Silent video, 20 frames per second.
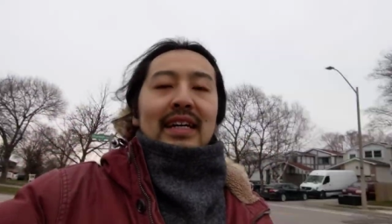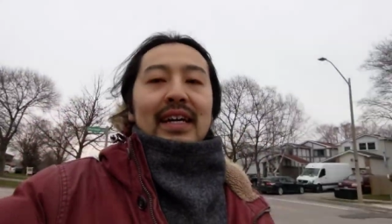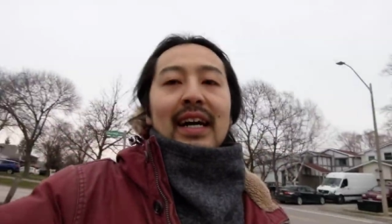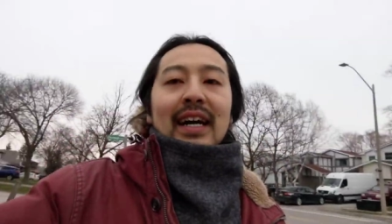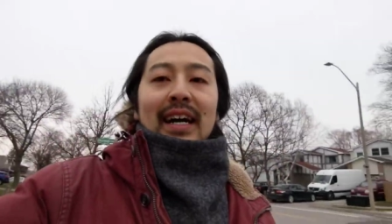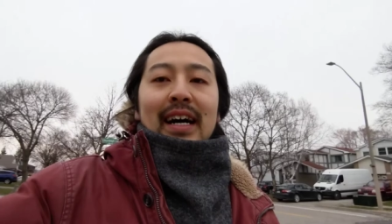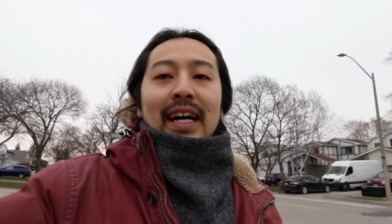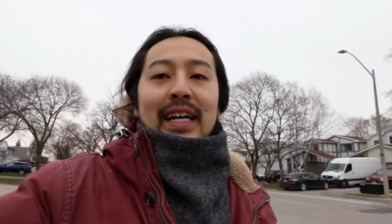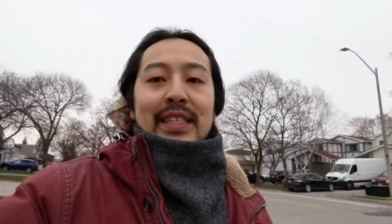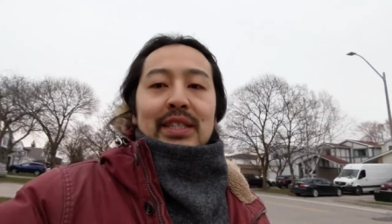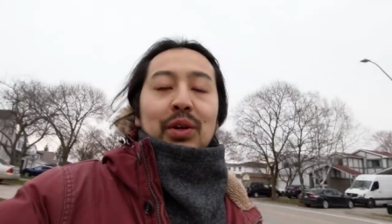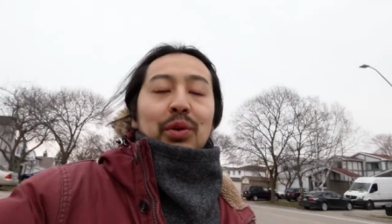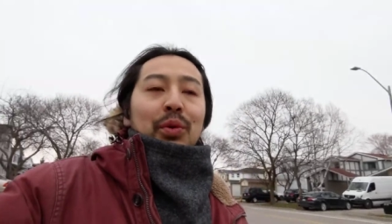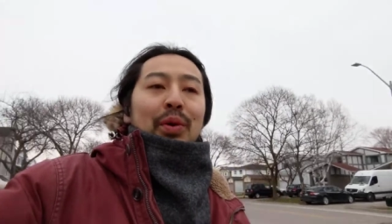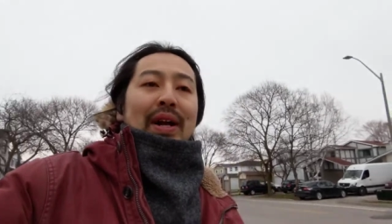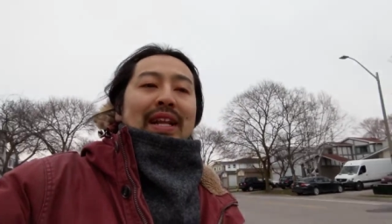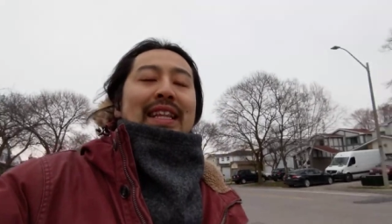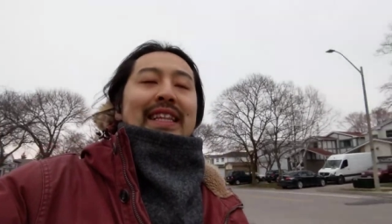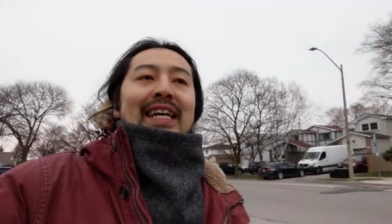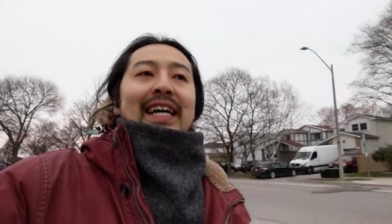uh, so
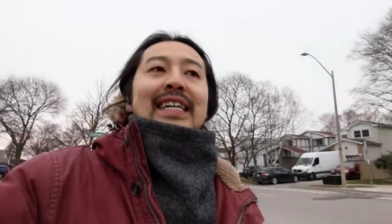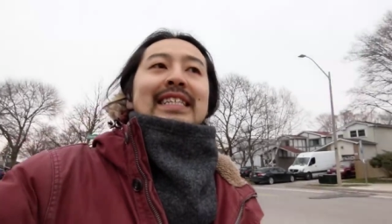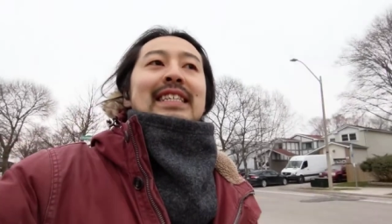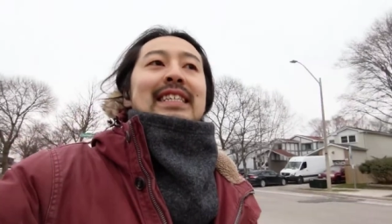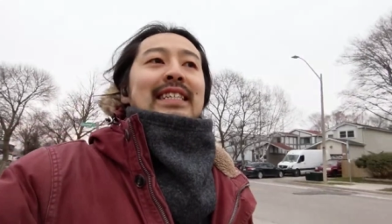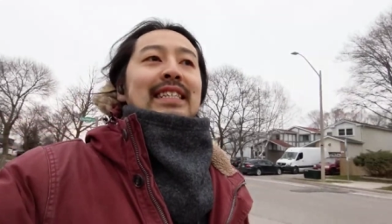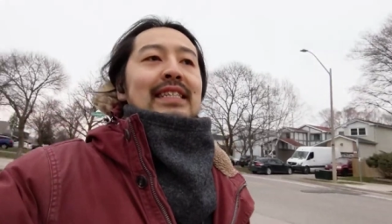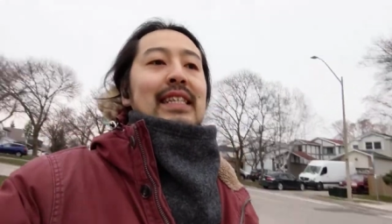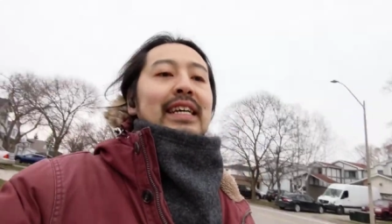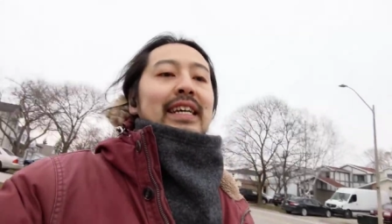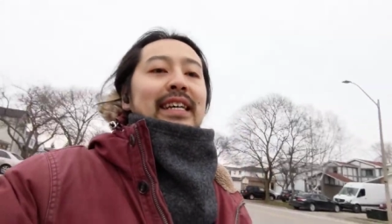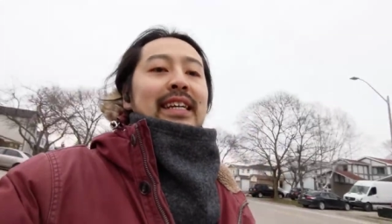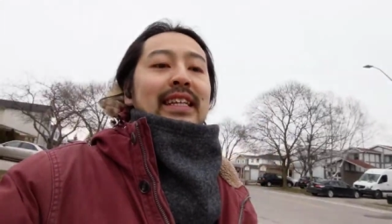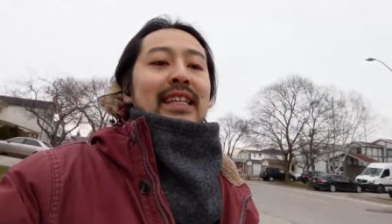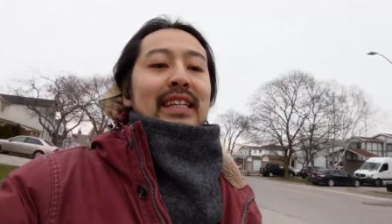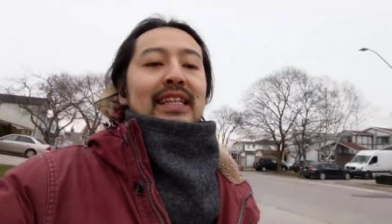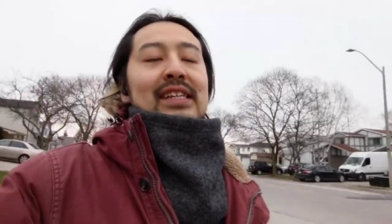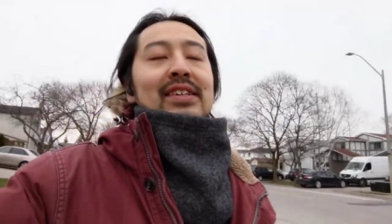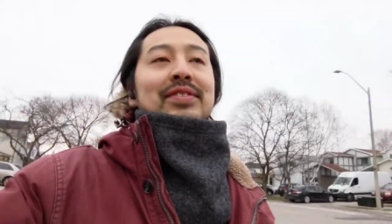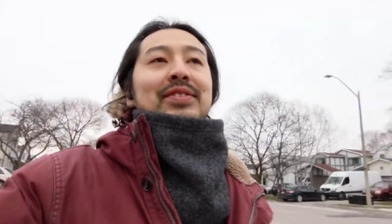what it does is it
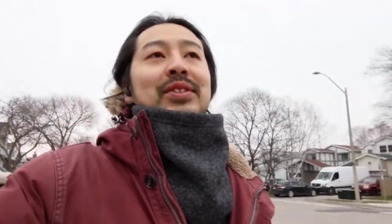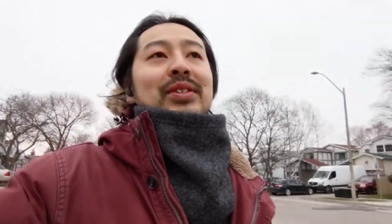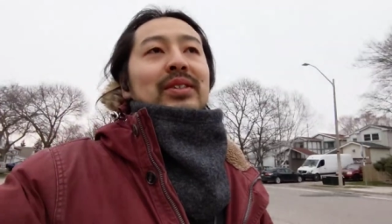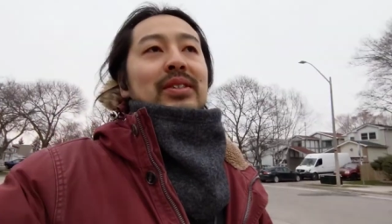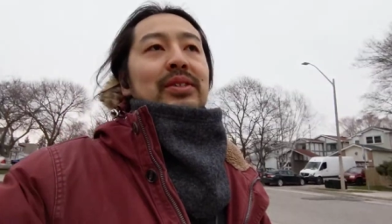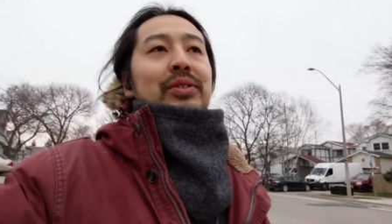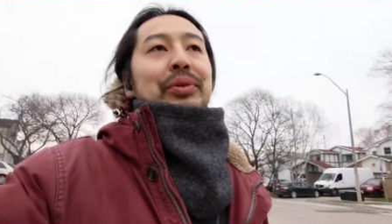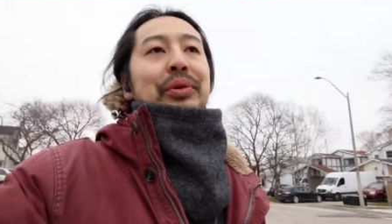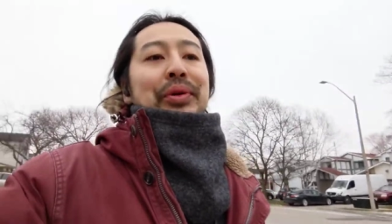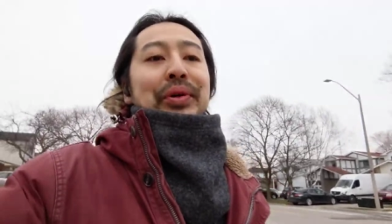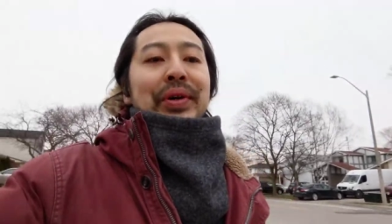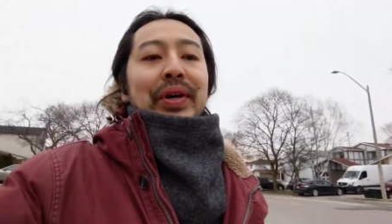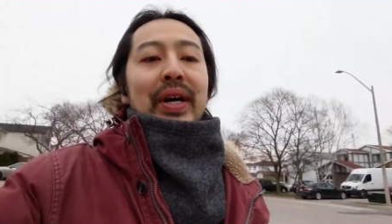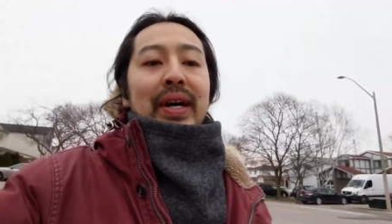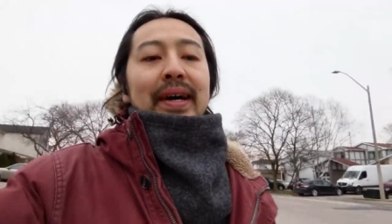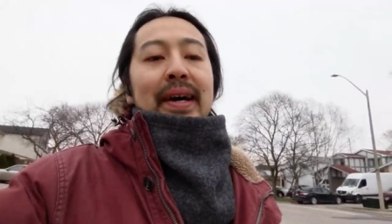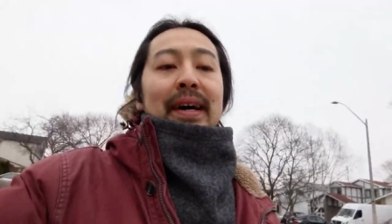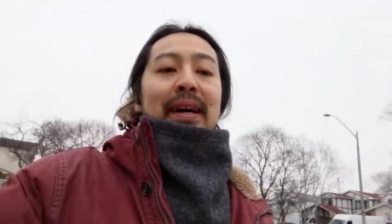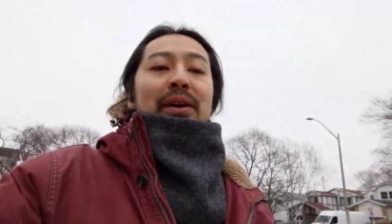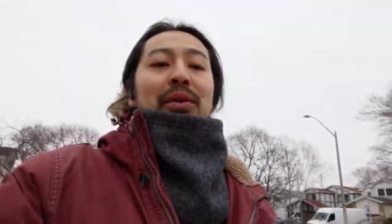gives you
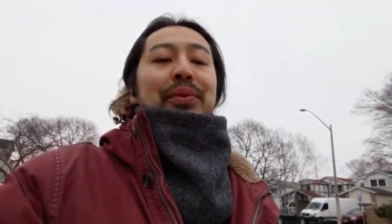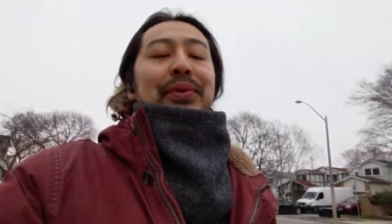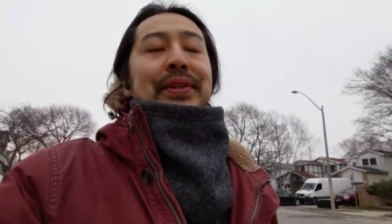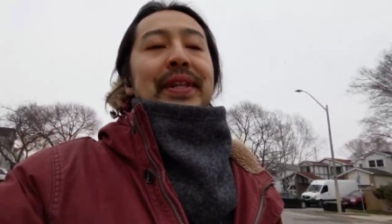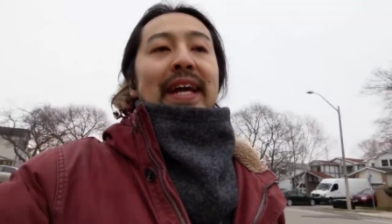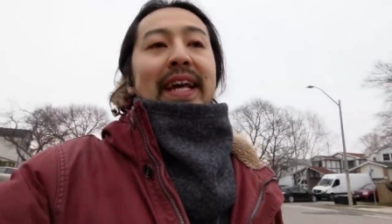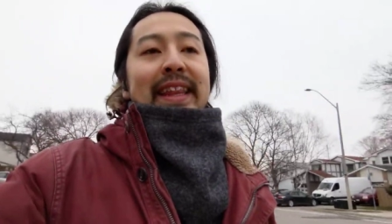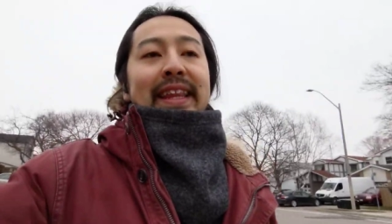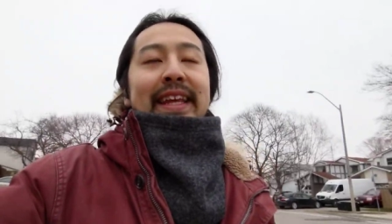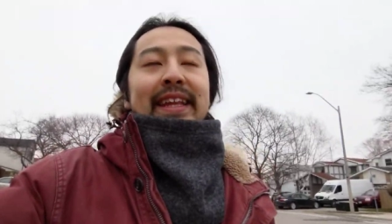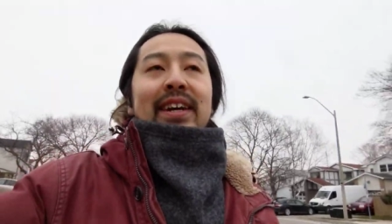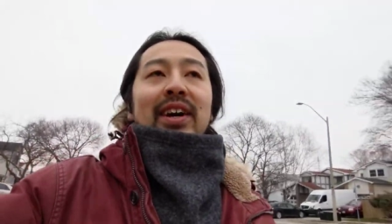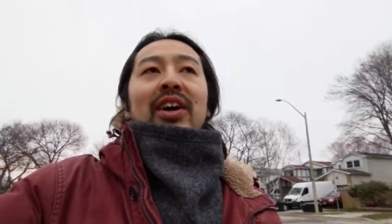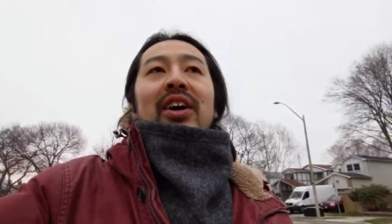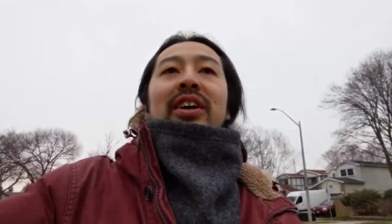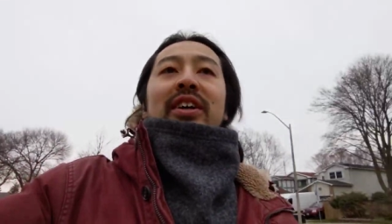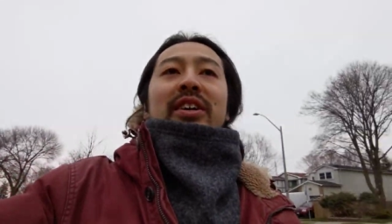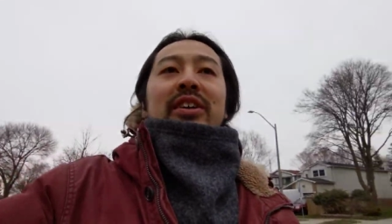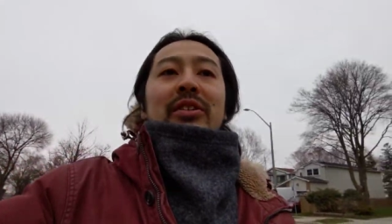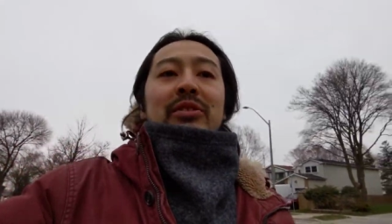related
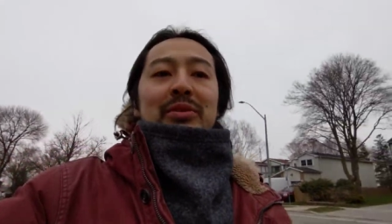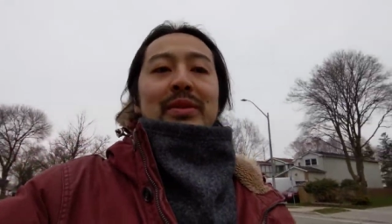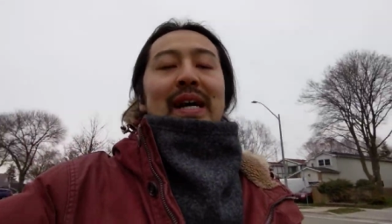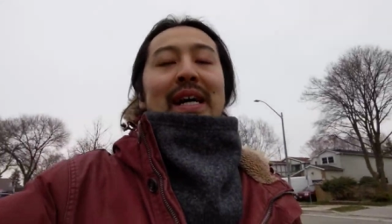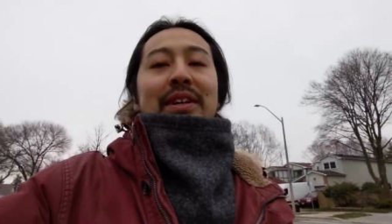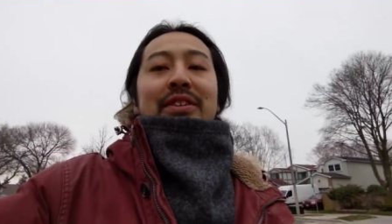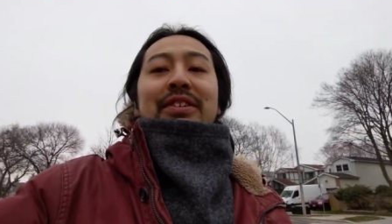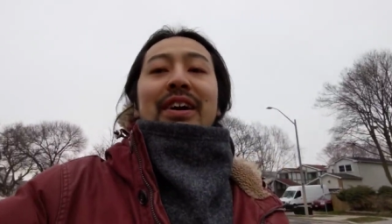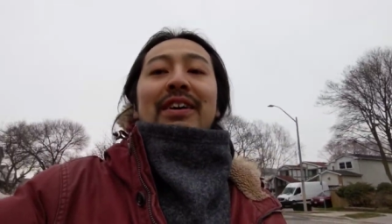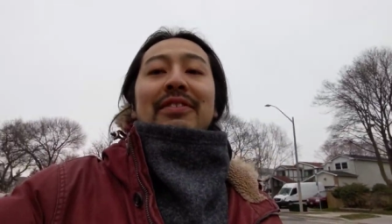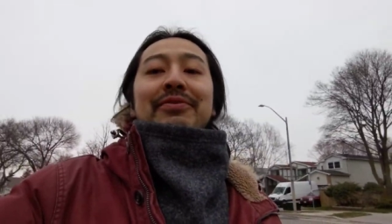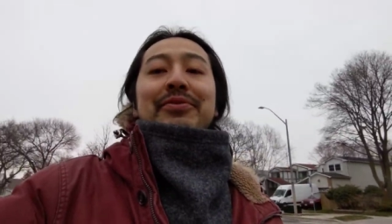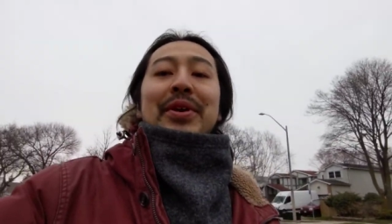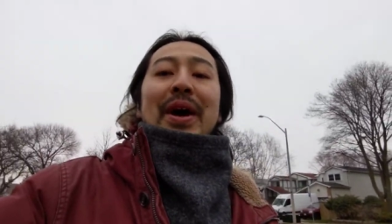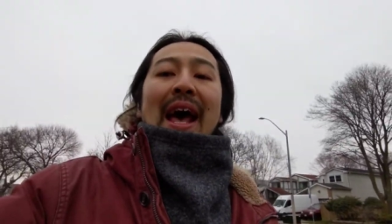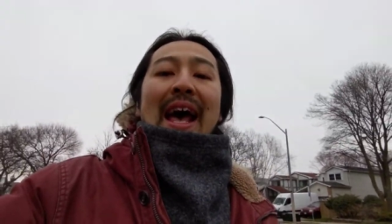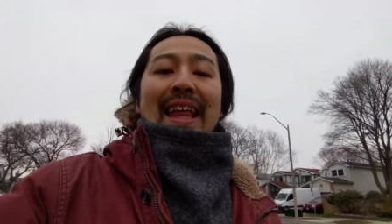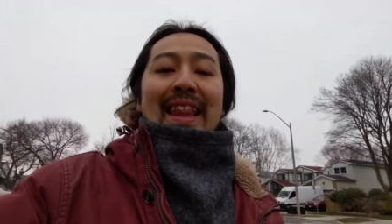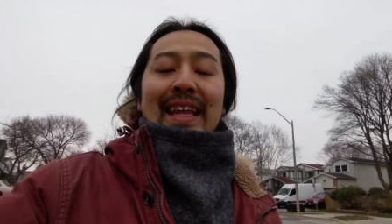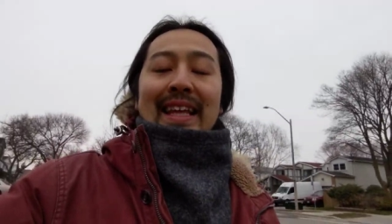articles that you have
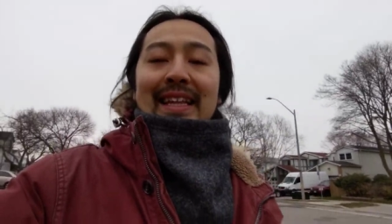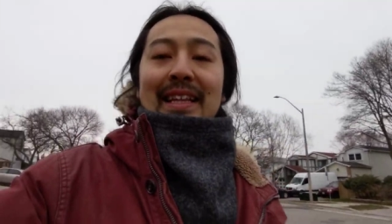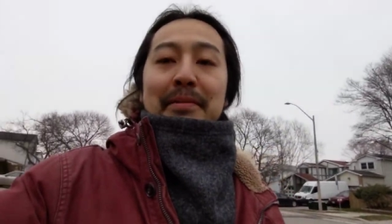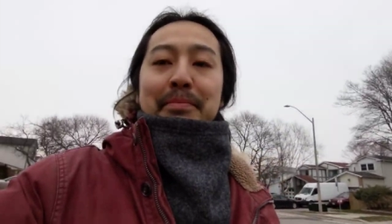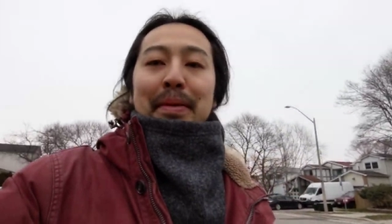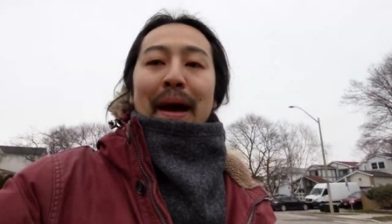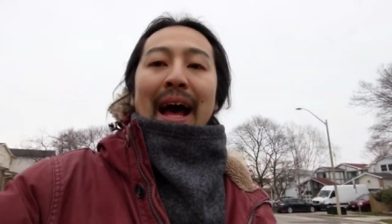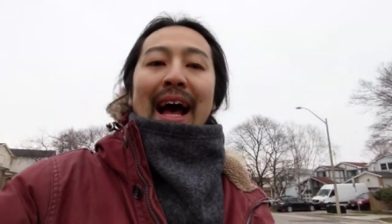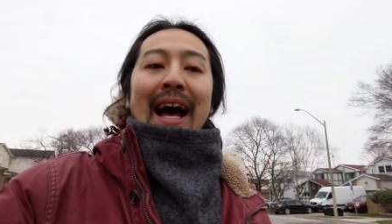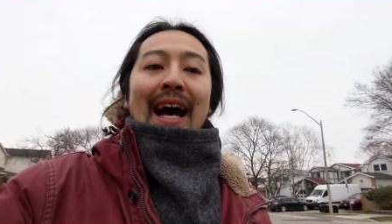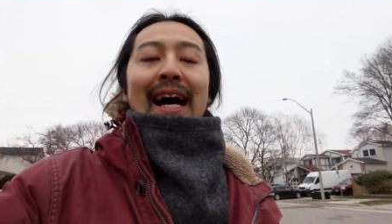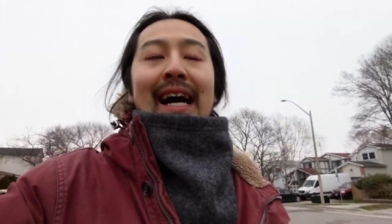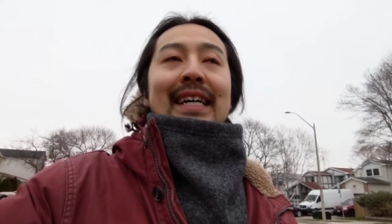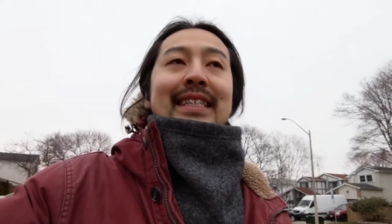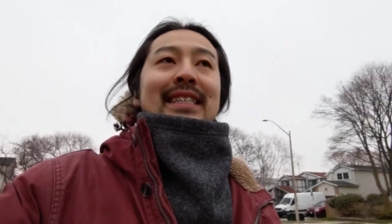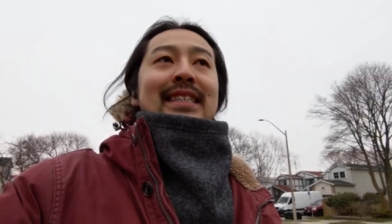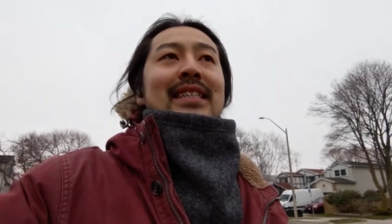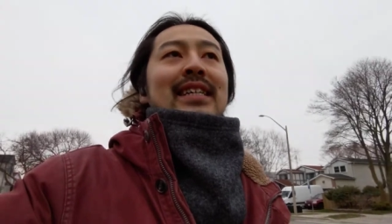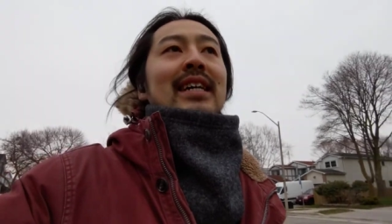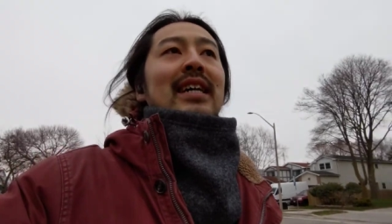read in the
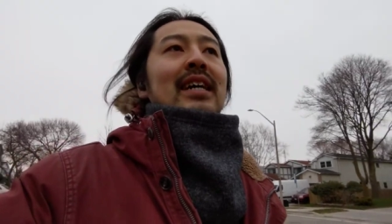past